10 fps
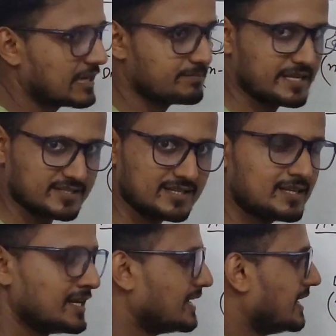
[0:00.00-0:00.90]
can
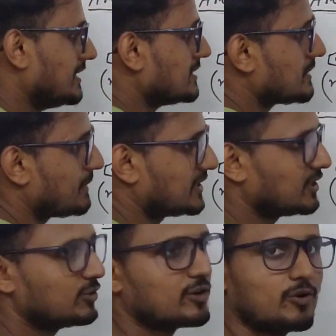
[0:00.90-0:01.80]
present. It is a
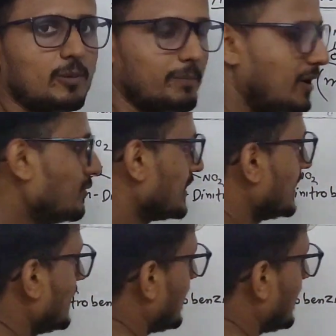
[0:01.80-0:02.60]
particular compound,